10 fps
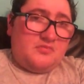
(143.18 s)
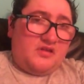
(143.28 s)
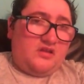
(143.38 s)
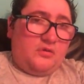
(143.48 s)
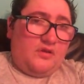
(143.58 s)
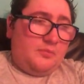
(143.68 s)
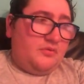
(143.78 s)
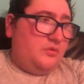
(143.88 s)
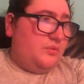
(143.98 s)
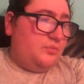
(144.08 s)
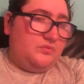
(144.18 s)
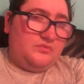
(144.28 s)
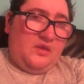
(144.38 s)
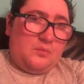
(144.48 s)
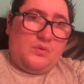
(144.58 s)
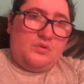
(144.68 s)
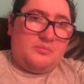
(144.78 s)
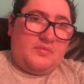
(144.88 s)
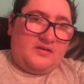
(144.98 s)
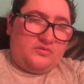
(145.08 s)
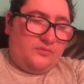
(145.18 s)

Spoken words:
but they don't help you get welcome back,